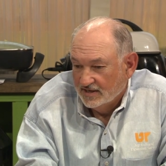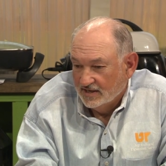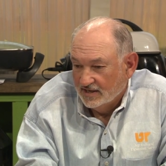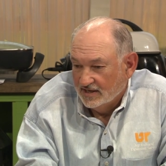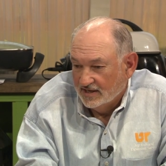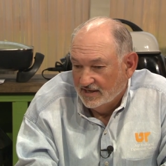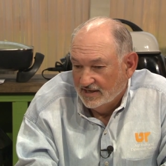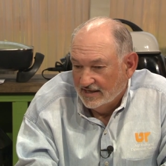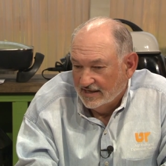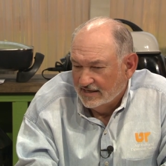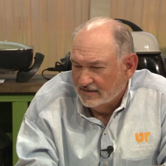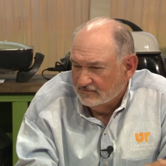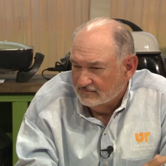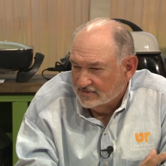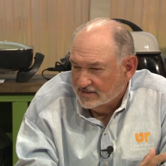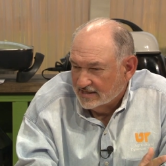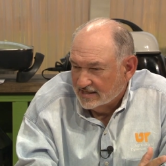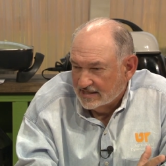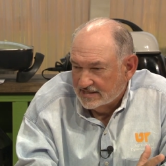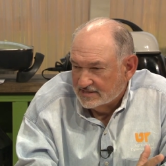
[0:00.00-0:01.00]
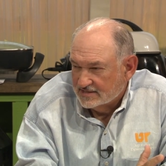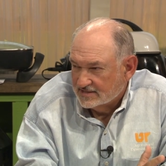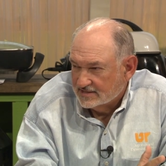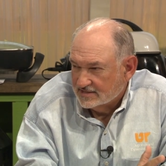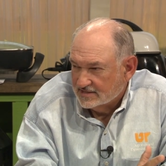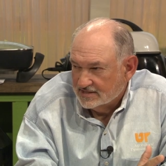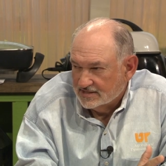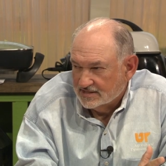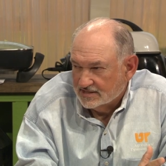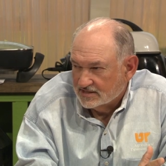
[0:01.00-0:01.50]
Uh, I don't think I
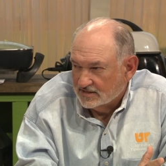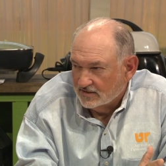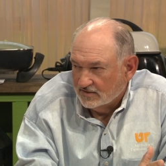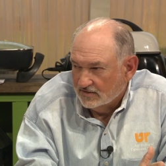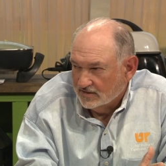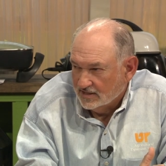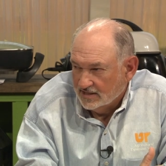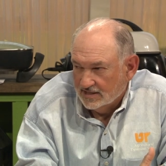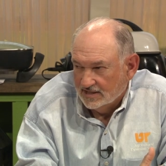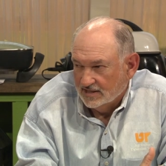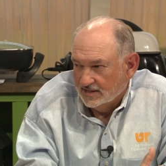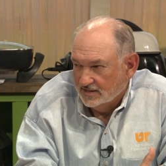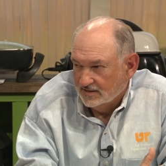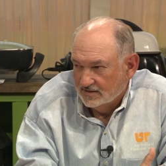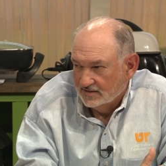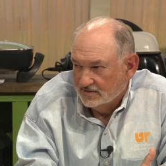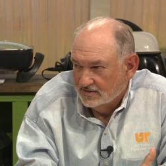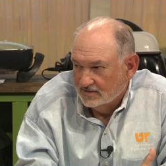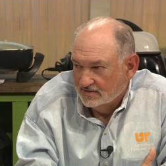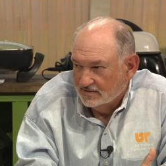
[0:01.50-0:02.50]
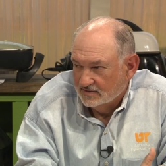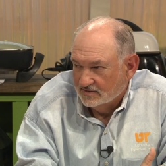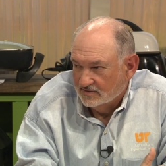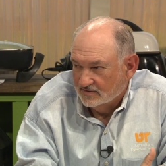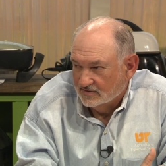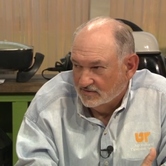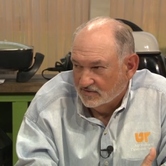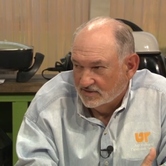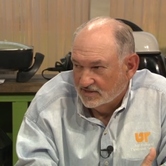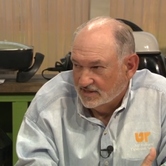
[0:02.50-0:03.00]
saw any
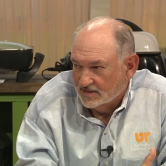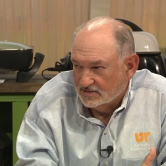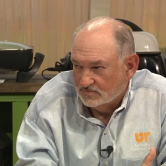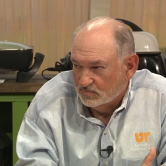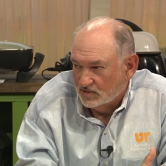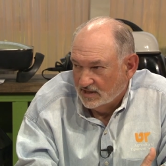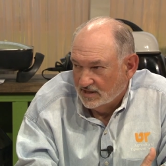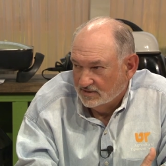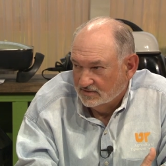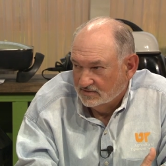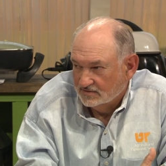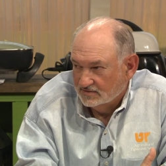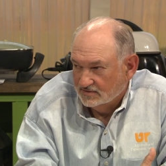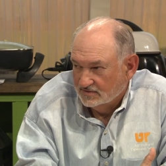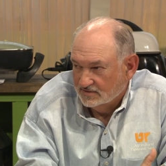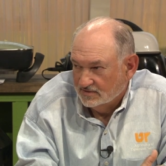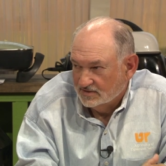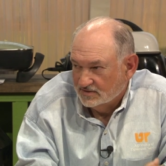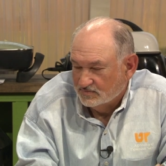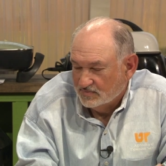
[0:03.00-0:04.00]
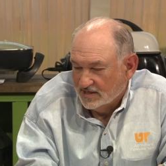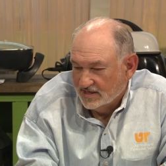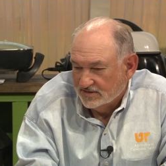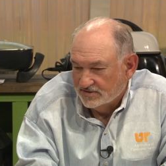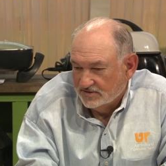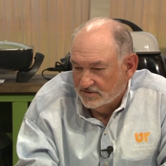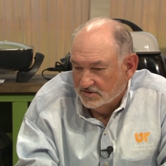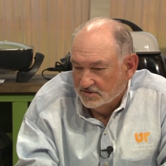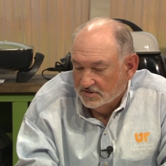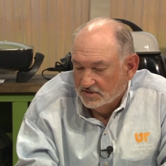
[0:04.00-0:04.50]
on our test plot this
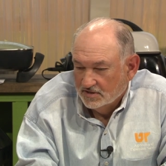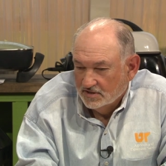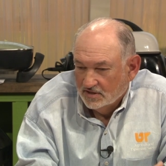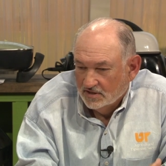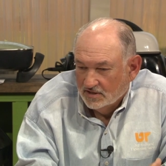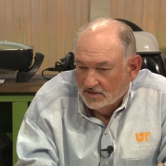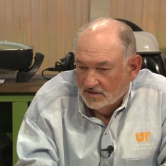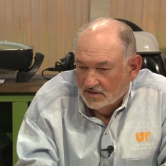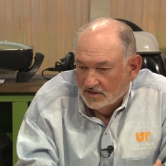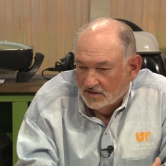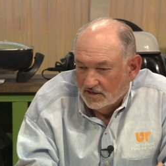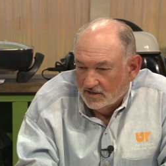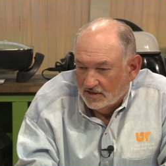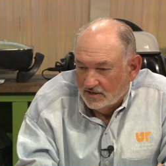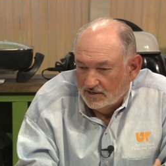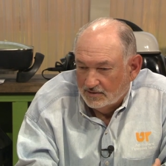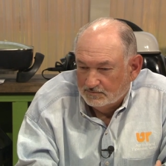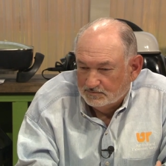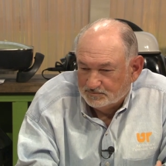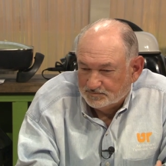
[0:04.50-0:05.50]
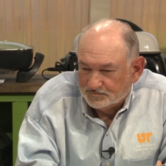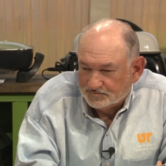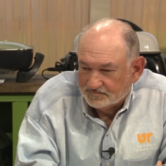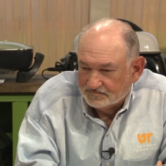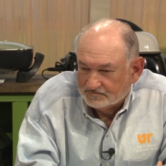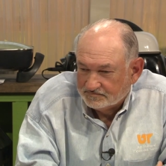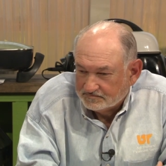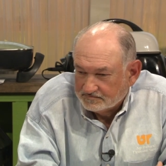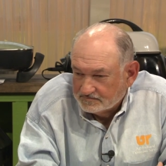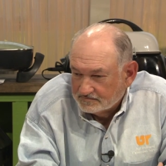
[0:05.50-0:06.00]
past year. Um,
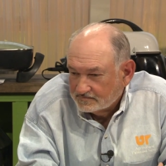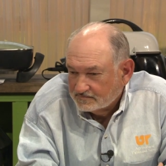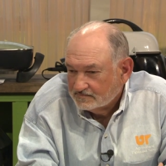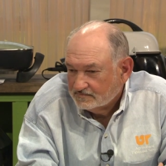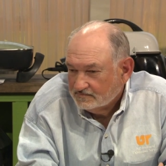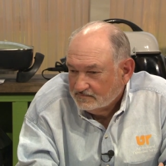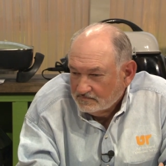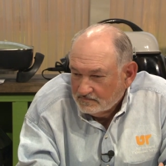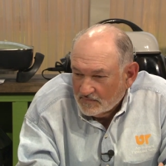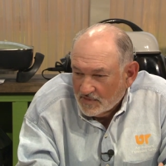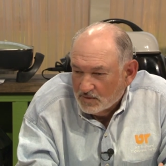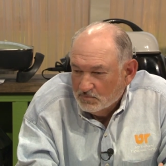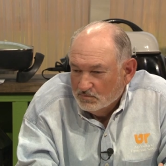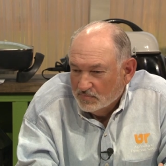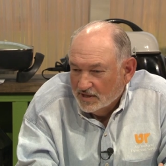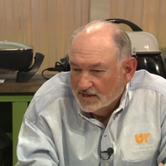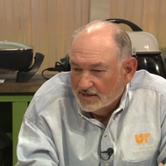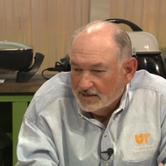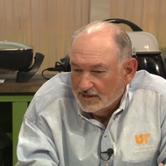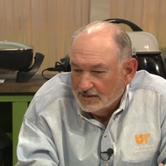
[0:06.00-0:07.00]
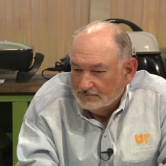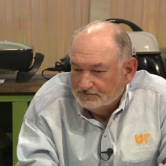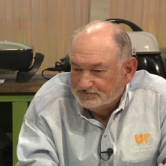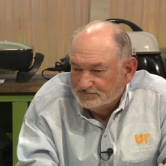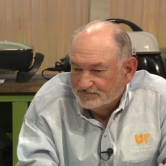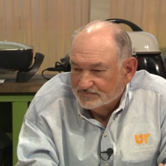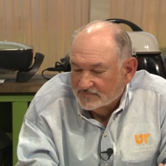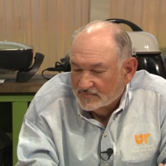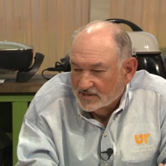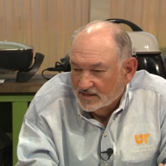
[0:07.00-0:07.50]
but um,
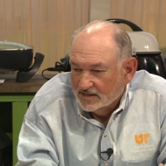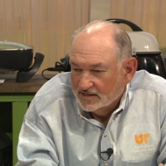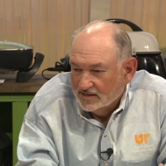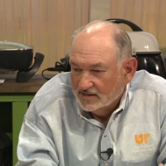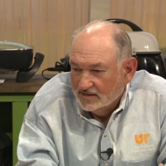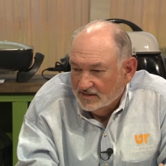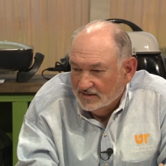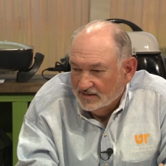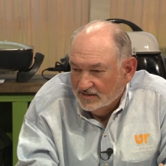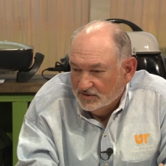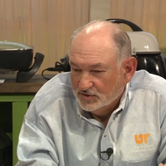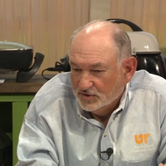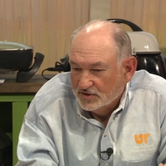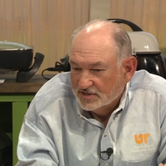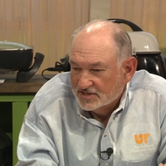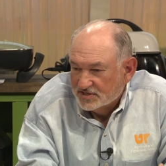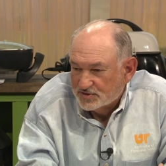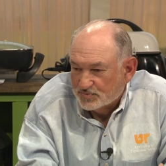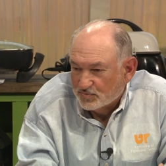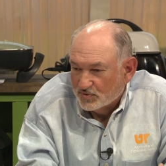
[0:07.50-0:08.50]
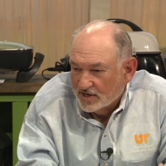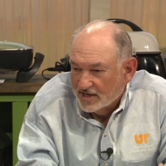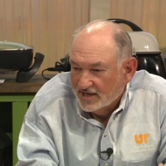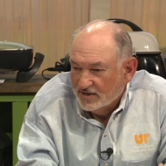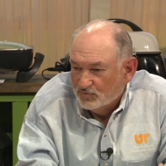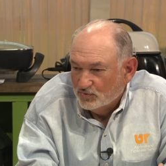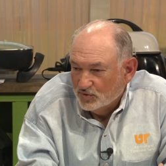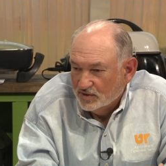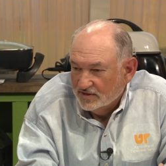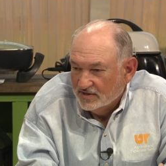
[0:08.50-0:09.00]
you can spray
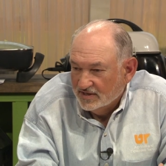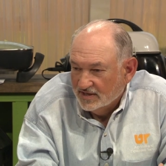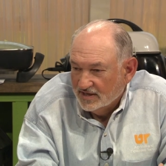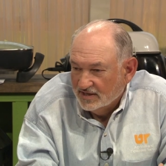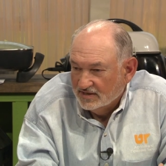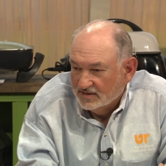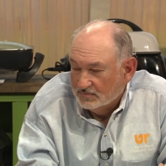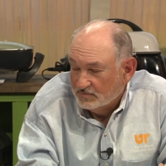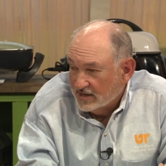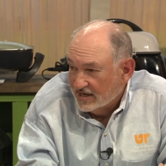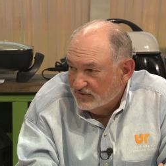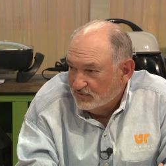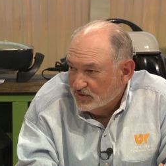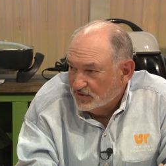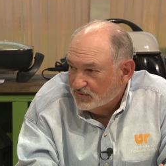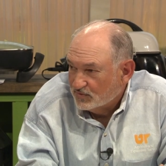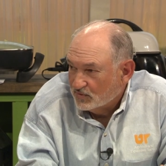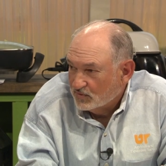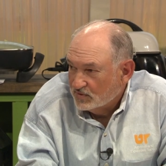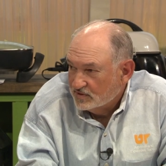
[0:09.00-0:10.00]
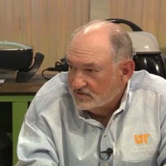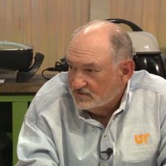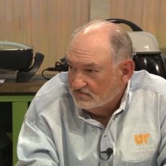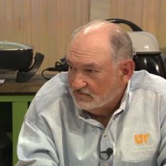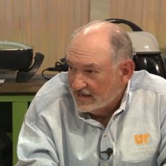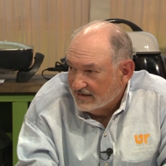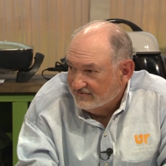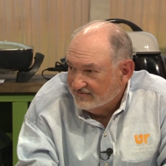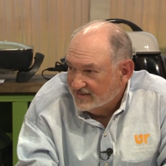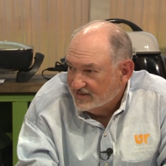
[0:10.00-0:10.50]
with uh, the pyrethroids,
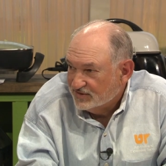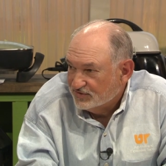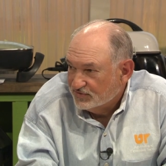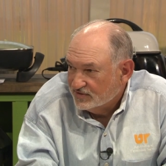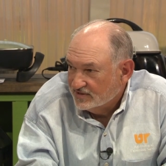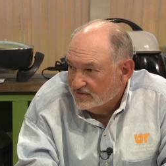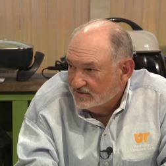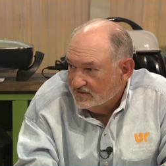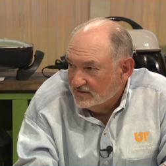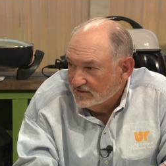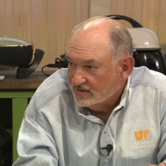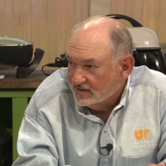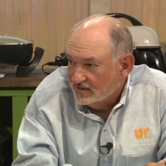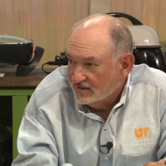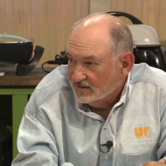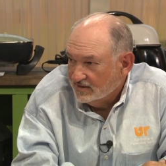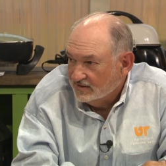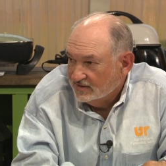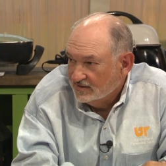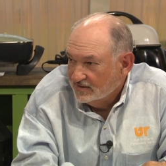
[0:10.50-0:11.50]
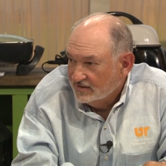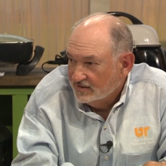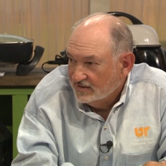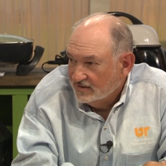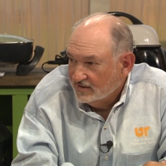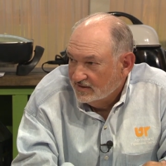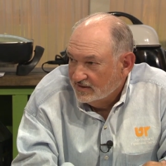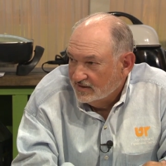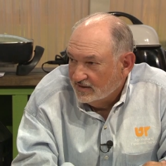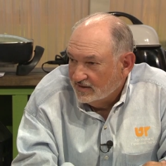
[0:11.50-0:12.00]
bifenthrin,
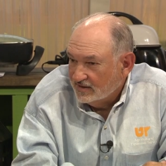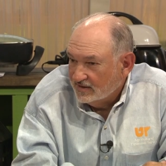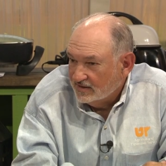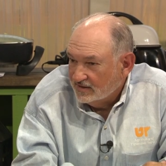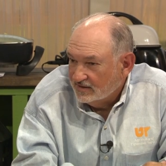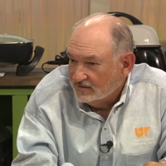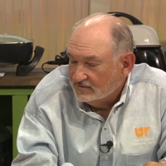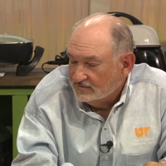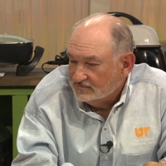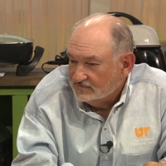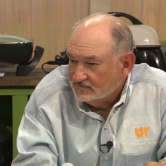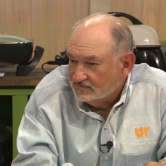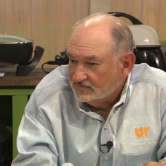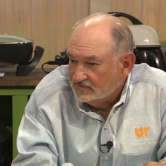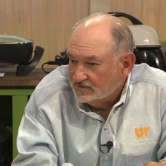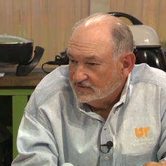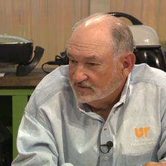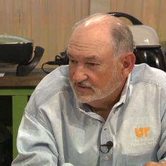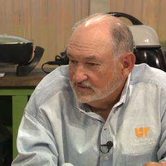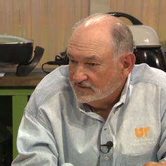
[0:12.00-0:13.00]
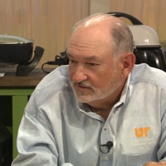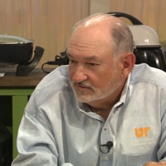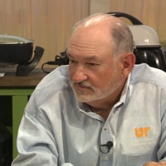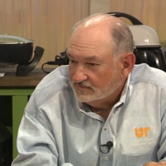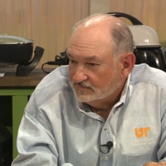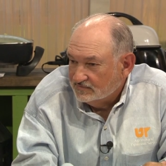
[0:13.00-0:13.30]
uh, uh uh,